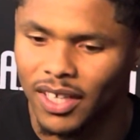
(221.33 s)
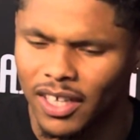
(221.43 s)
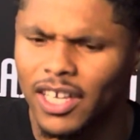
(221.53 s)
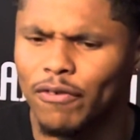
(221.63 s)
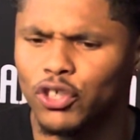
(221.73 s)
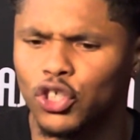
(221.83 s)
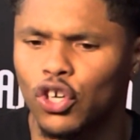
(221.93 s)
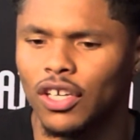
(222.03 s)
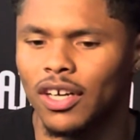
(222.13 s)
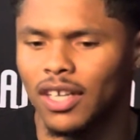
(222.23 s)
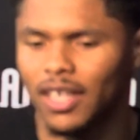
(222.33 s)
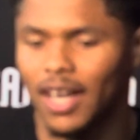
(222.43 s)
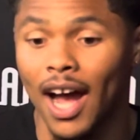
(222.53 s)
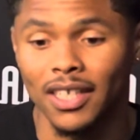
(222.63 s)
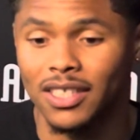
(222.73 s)
Yeah, for sure.
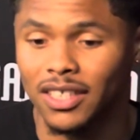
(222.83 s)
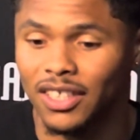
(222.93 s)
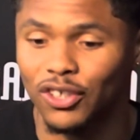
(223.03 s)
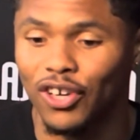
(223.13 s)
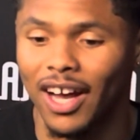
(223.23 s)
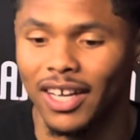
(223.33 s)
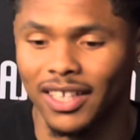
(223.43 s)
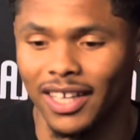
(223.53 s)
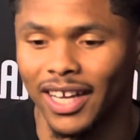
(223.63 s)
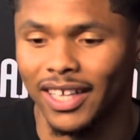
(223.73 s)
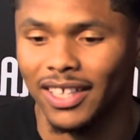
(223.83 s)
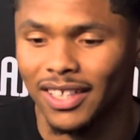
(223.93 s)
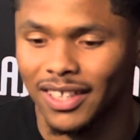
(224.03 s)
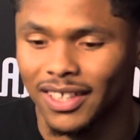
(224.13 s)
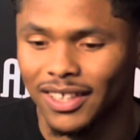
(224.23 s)
Honestly, you gotta
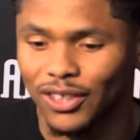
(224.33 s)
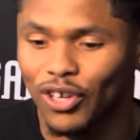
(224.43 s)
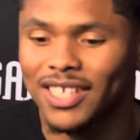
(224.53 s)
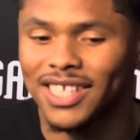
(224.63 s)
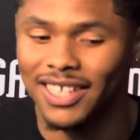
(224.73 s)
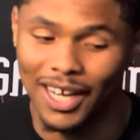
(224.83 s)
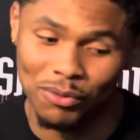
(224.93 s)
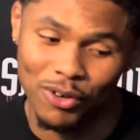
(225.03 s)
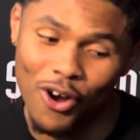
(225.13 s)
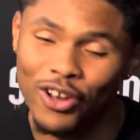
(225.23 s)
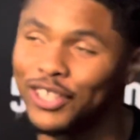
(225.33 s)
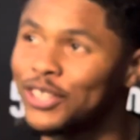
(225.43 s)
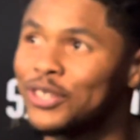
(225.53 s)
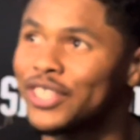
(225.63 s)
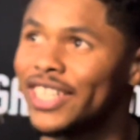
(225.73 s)
see, like, when all the
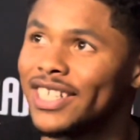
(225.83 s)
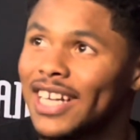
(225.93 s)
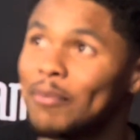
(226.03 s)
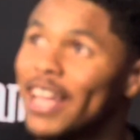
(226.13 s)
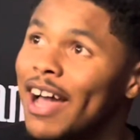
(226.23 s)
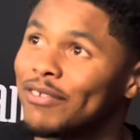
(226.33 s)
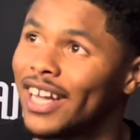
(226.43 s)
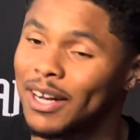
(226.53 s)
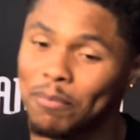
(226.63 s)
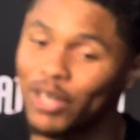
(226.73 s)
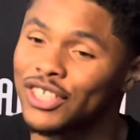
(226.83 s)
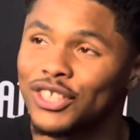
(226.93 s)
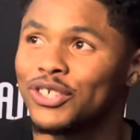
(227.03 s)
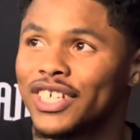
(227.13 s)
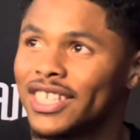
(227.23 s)
little kids, I'll be having like a bunch of
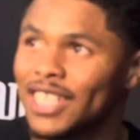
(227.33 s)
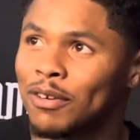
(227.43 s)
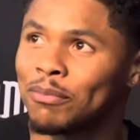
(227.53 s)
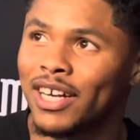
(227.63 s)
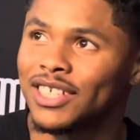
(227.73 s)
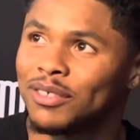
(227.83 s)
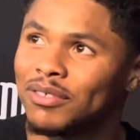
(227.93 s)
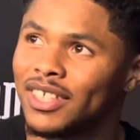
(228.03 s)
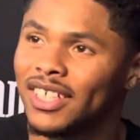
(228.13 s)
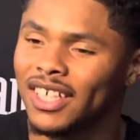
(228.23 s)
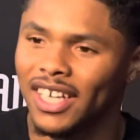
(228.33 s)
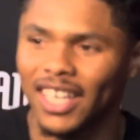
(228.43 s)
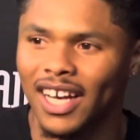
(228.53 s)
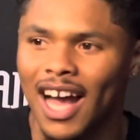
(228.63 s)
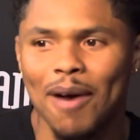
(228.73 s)
little kids come to my gym,
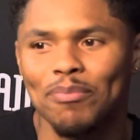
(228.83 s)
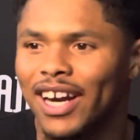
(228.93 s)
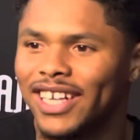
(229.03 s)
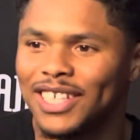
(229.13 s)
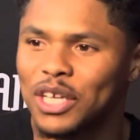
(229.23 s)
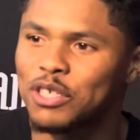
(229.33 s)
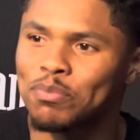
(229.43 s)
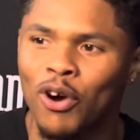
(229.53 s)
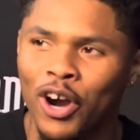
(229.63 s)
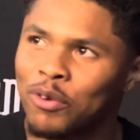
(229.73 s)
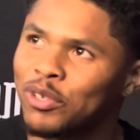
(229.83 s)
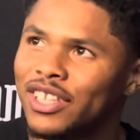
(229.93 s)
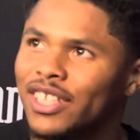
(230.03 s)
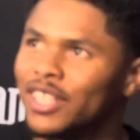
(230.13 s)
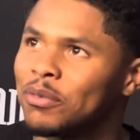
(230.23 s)
and I probably end up sparring
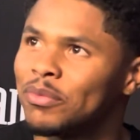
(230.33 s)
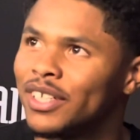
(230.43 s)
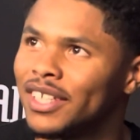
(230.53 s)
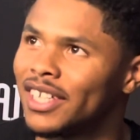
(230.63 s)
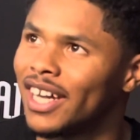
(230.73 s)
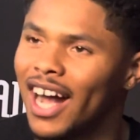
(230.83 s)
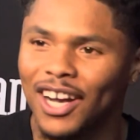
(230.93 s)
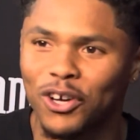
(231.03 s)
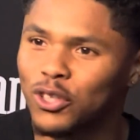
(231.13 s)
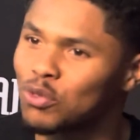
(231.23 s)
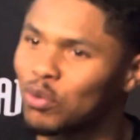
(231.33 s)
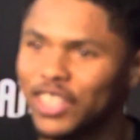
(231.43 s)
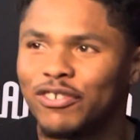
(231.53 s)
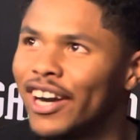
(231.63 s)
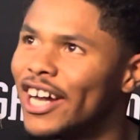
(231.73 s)
with them. I go 20
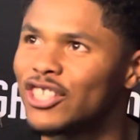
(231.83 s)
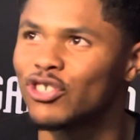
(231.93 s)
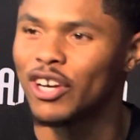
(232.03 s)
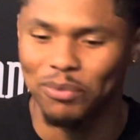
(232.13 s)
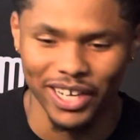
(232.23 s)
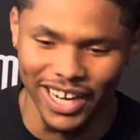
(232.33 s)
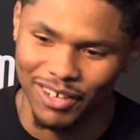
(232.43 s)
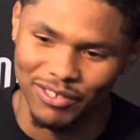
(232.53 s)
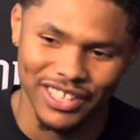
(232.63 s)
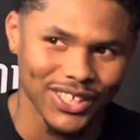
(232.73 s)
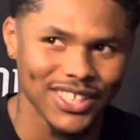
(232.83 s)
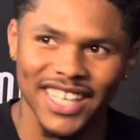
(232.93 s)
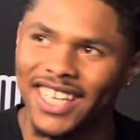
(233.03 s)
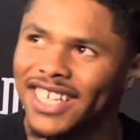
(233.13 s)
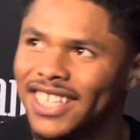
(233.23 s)
rounds straight with every little
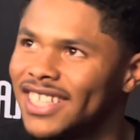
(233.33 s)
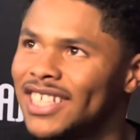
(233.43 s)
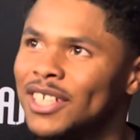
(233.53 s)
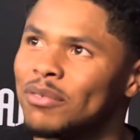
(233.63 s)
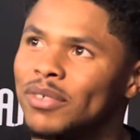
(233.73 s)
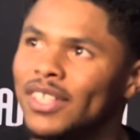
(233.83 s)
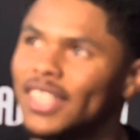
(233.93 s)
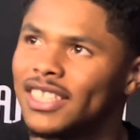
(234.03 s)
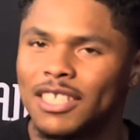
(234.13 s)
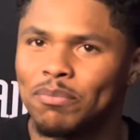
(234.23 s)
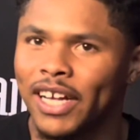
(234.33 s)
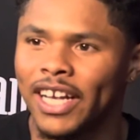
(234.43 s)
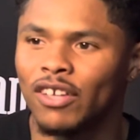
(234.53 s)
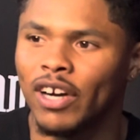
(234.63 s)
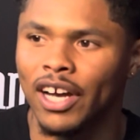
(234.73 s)
kid in the gym, just
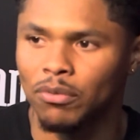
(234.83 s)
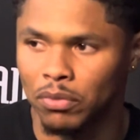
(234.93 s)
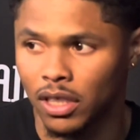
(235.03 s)
playing around.